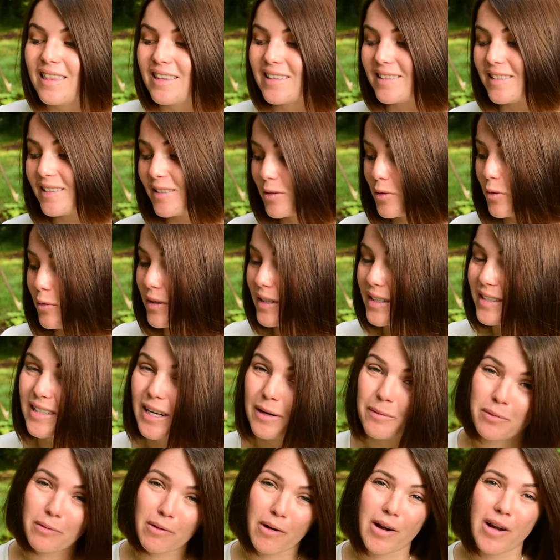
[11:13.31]
This is only a
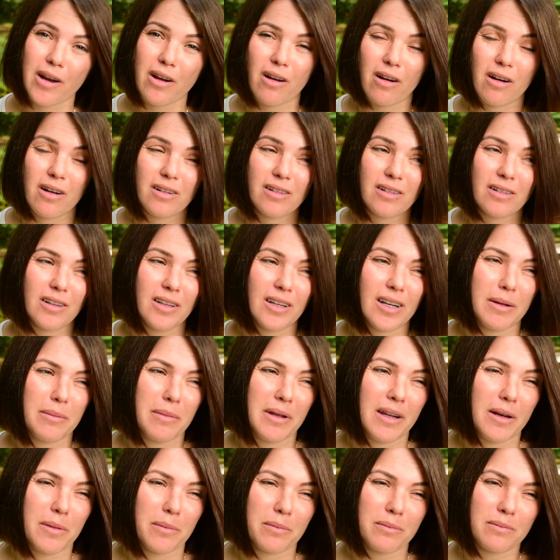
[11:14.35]
temporary garden, and I
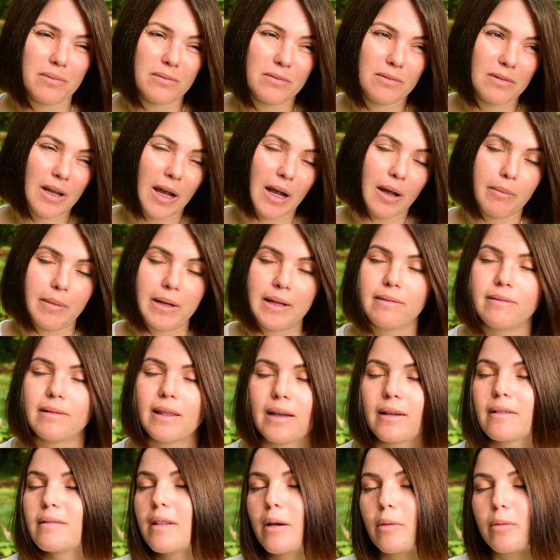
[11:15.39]
made a, I mean,
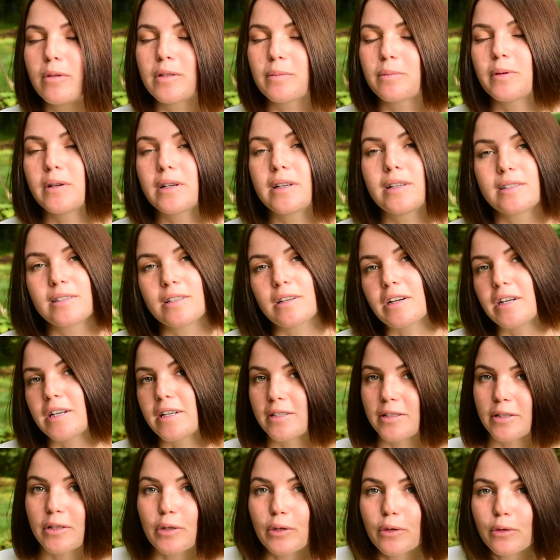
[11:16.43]
that, that was a pretty
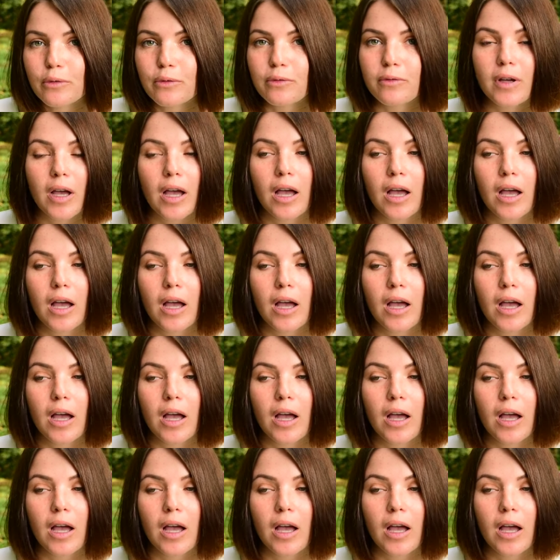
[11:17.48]
serious goof.